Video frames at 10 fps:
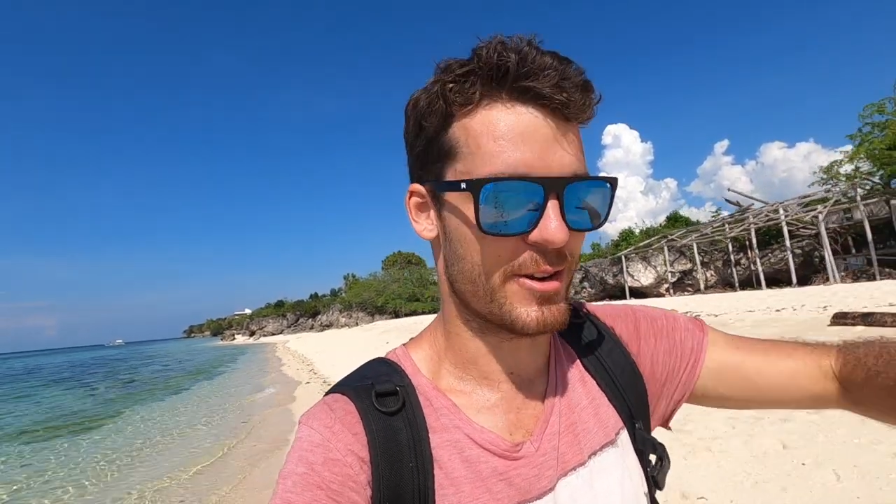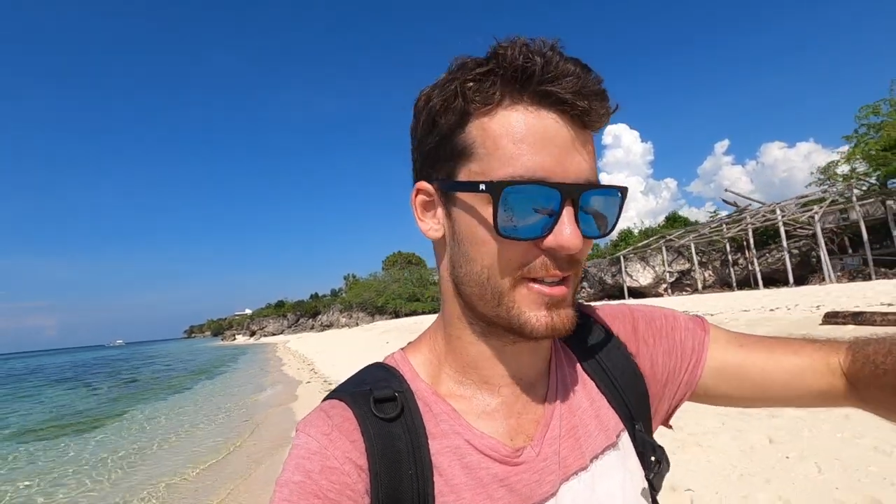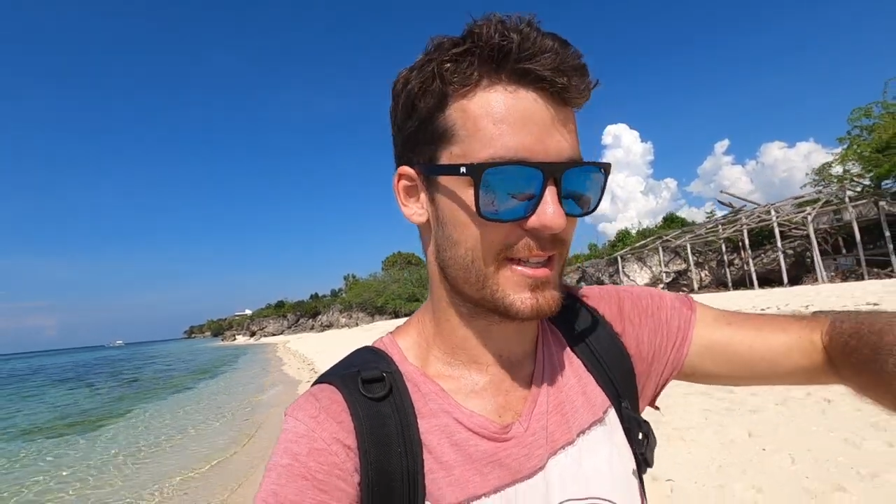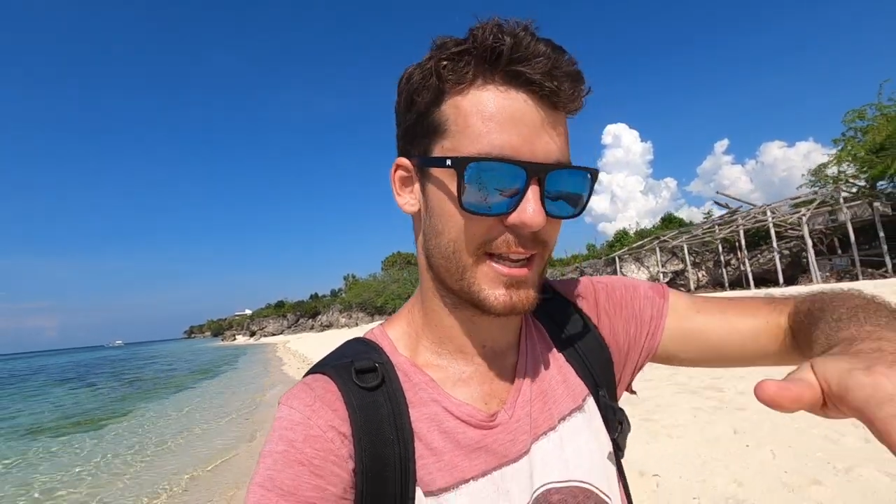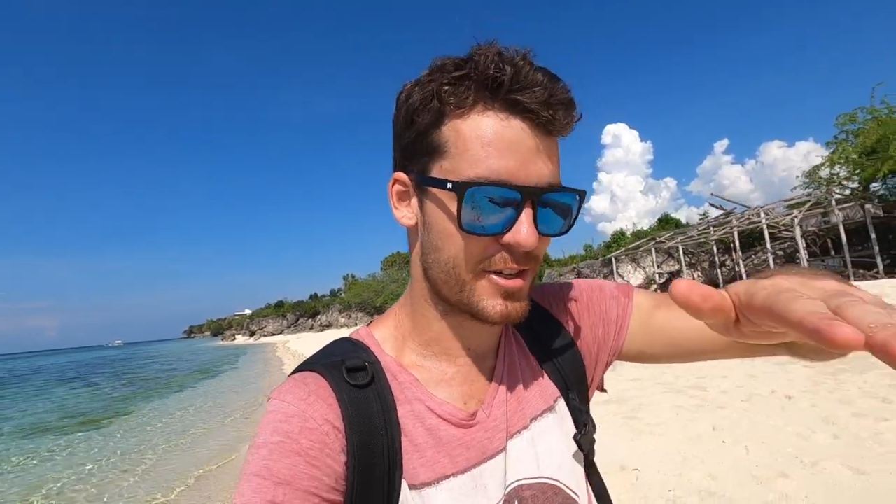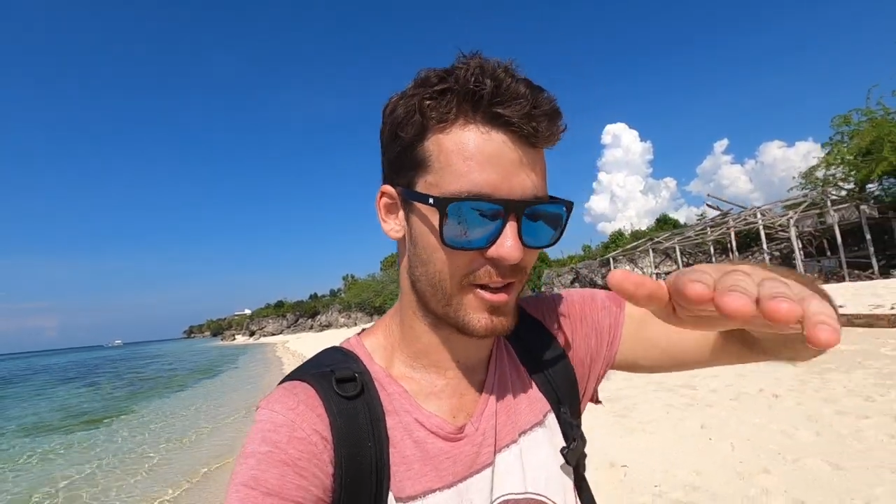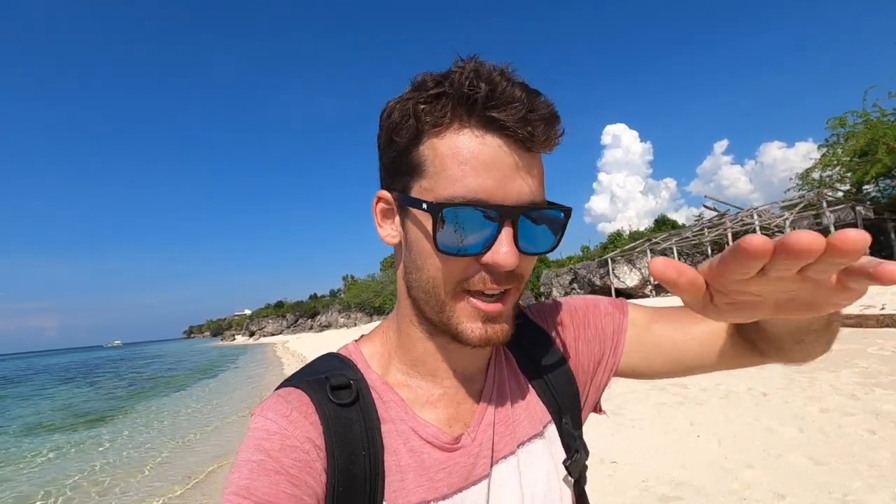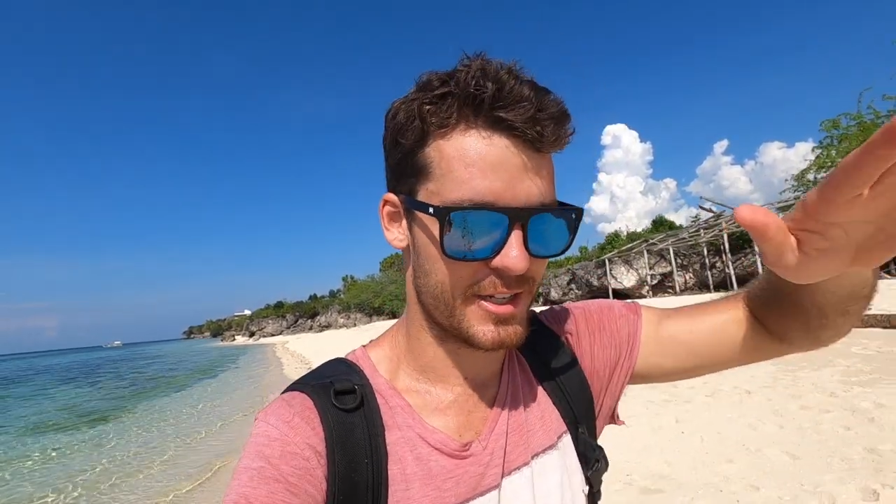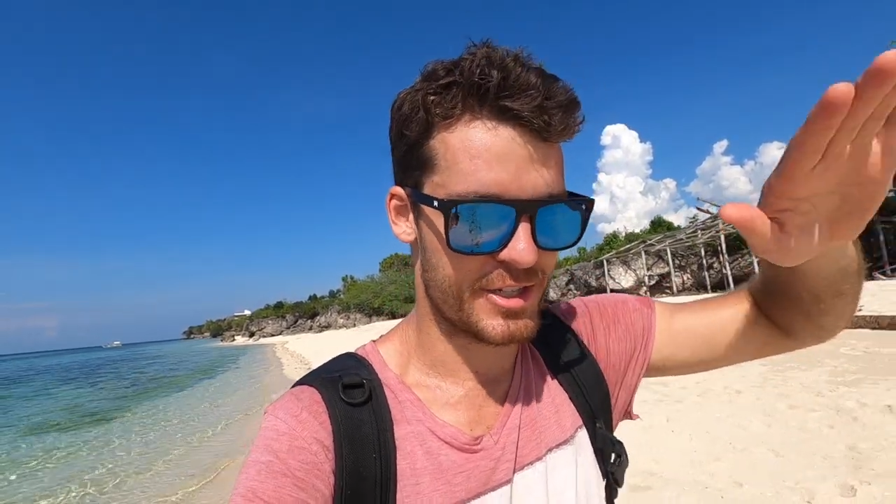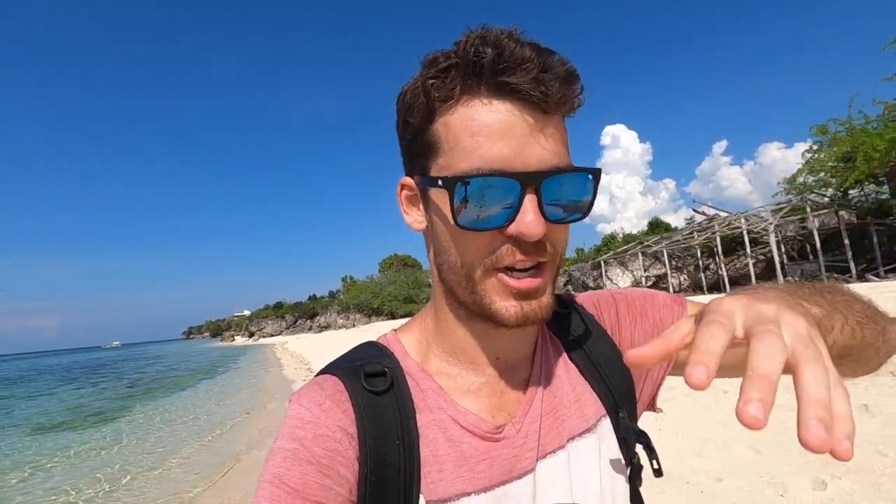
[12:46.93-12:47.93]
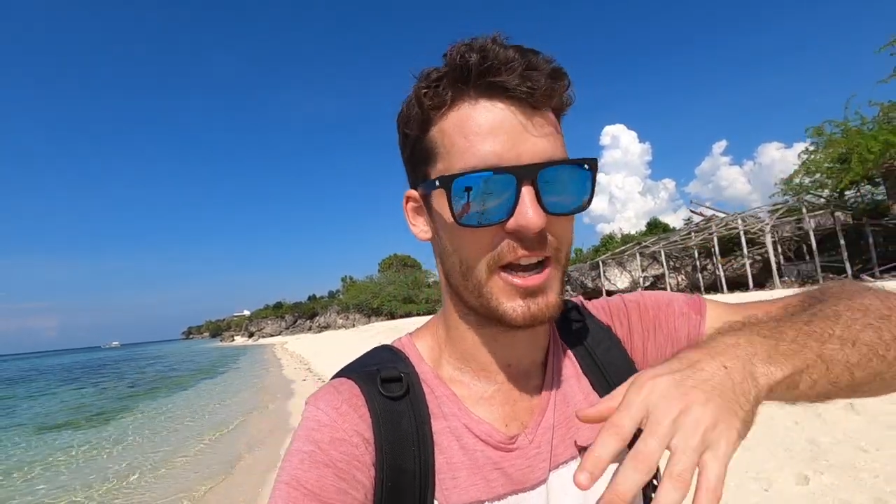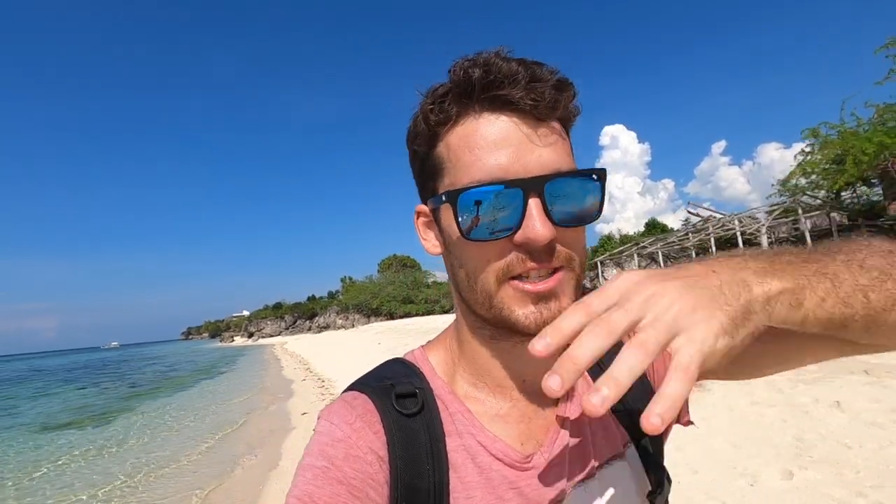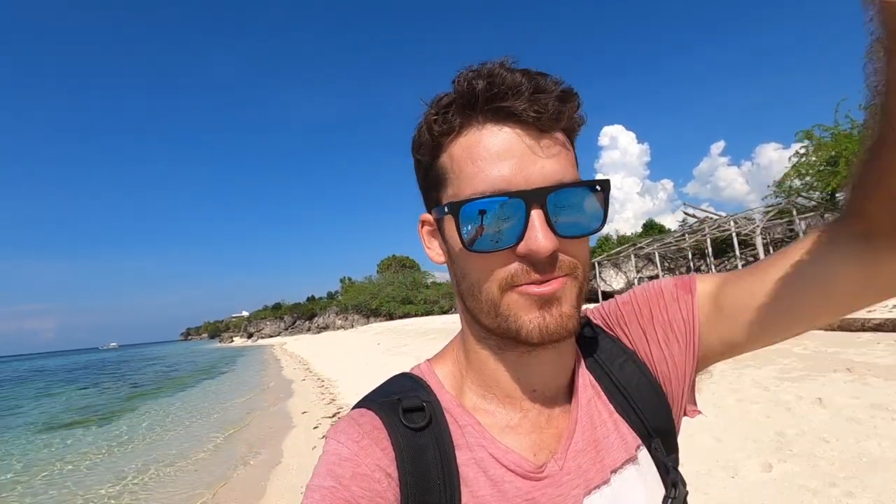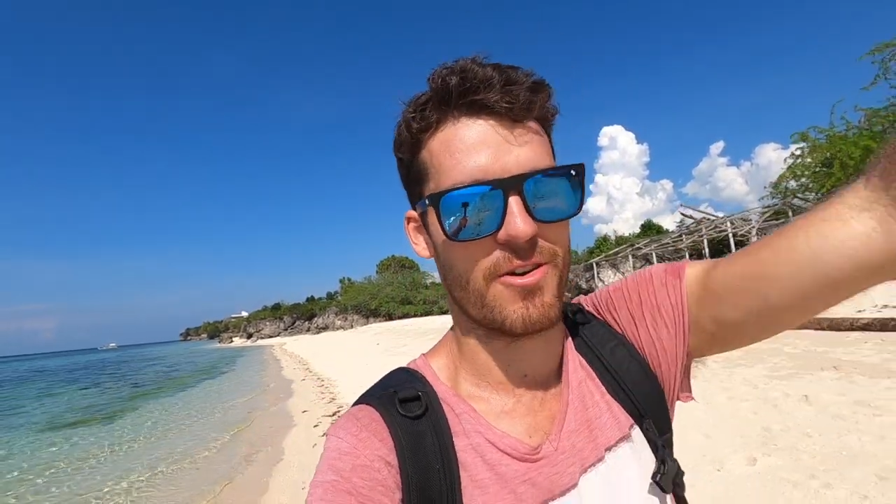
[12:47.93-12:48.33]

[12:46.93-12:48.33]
It is literally just